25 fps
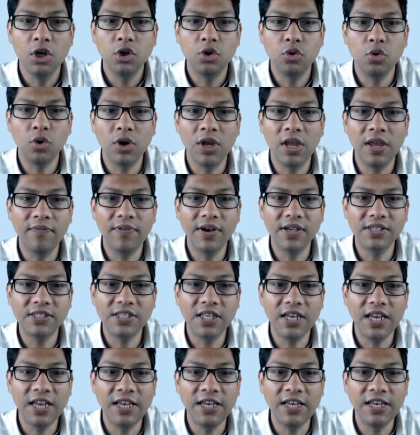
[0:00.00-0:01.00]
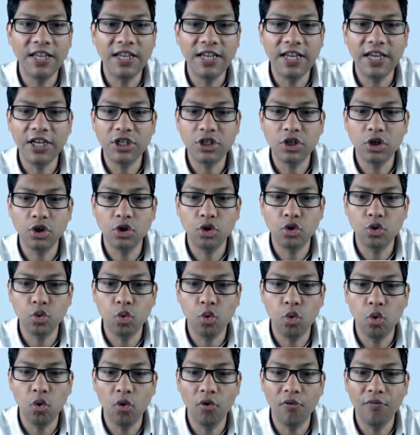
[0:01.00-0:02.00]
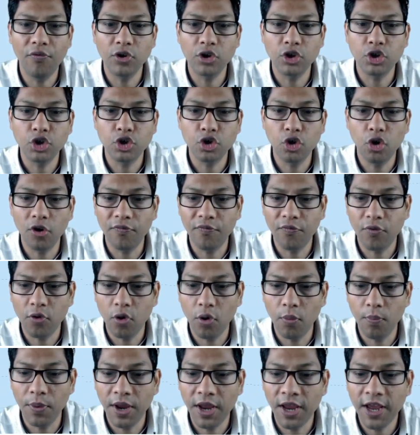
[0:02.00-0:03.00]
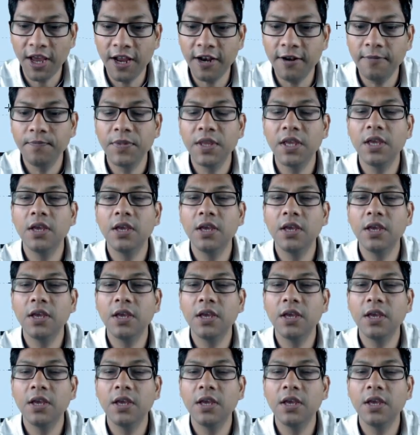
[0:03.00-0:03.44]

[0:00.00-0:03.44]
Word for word: to give us an indication to go for short from here,